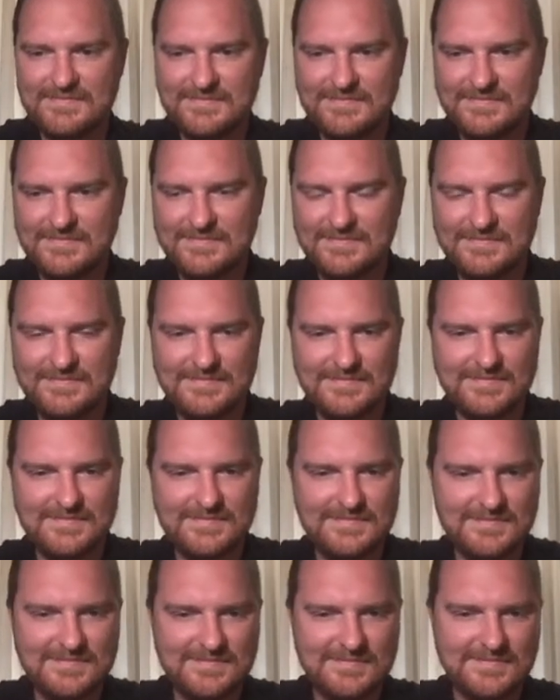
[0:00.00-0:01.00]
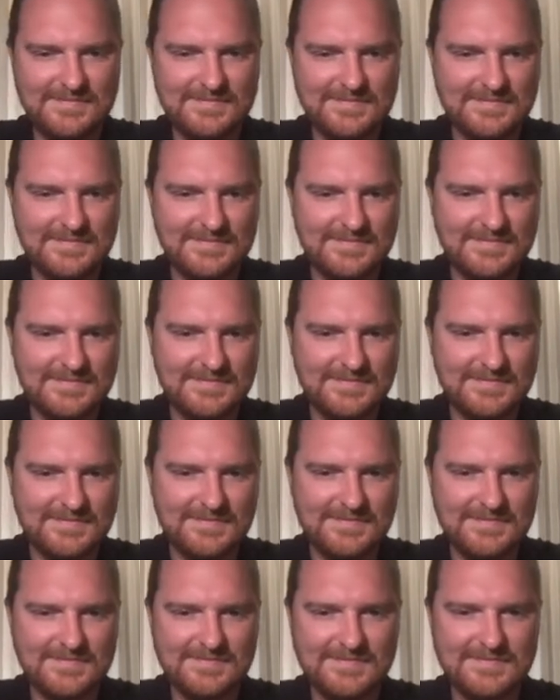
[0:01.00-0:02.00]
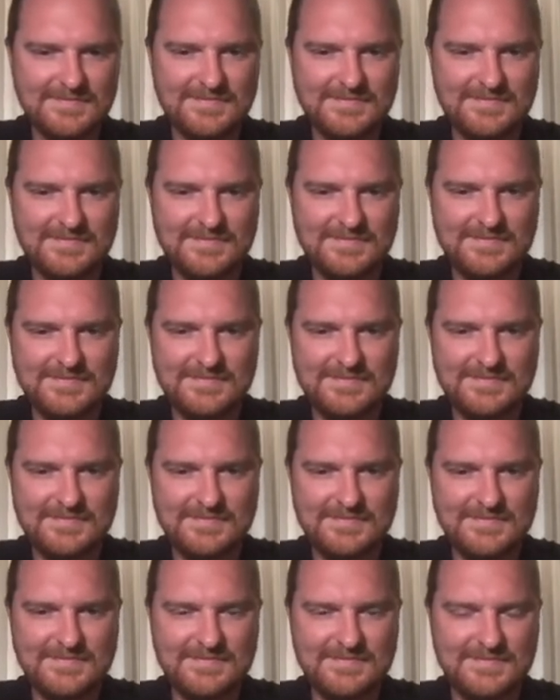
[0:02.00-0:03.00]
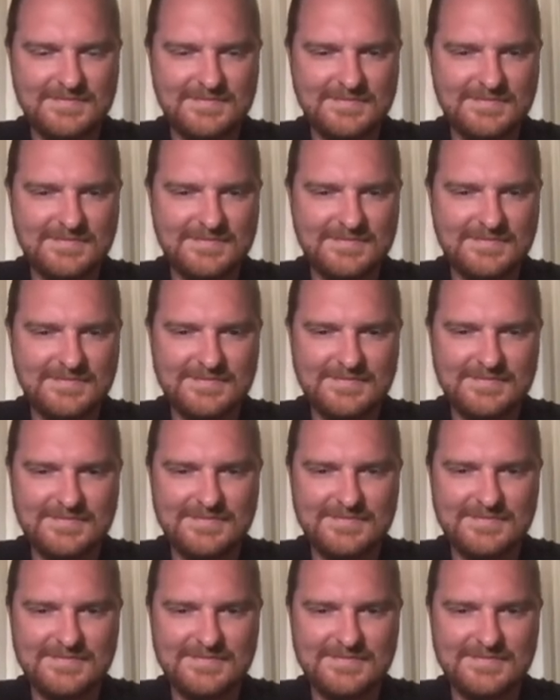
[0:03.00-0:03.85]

No words are spoken by the person on screen.